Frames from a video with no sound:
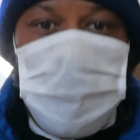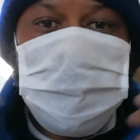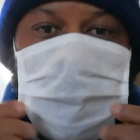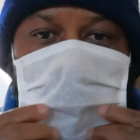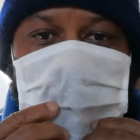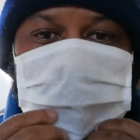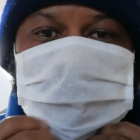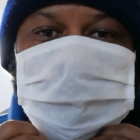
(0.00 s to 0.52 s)
right
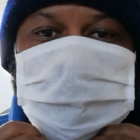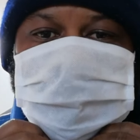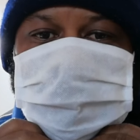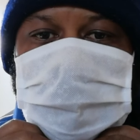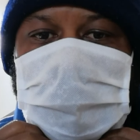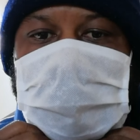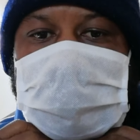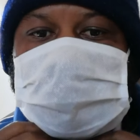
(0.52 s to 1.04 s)

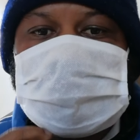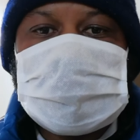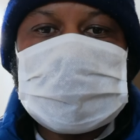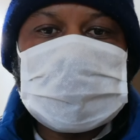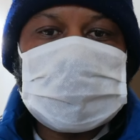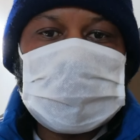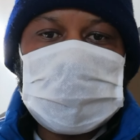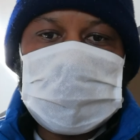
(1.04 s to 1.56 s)
now,
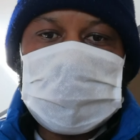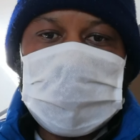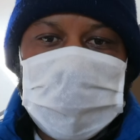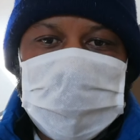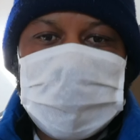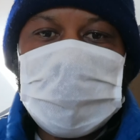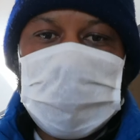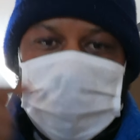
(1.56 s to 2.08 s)

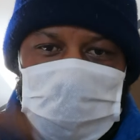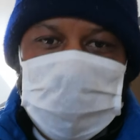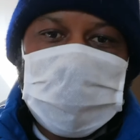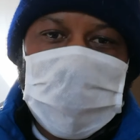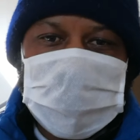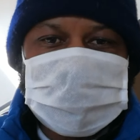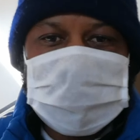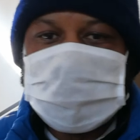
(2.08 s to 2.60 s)
if I go
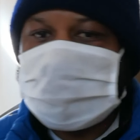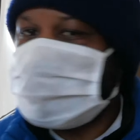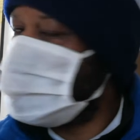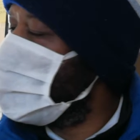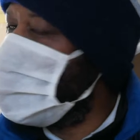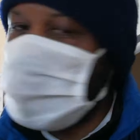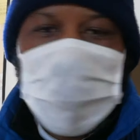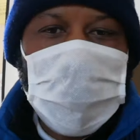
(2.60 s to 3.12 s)
like
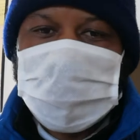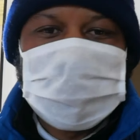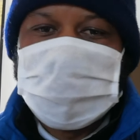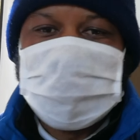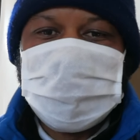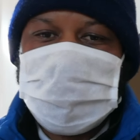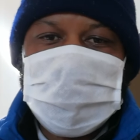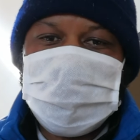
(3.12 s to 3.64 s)
this, they won't
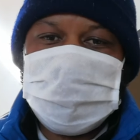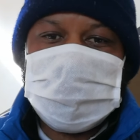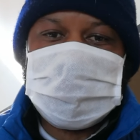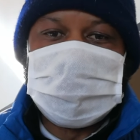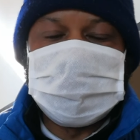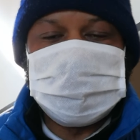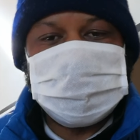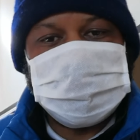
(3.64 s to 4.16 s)
give me a
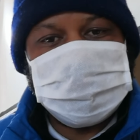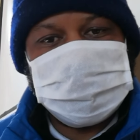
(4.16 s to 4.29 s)
visa.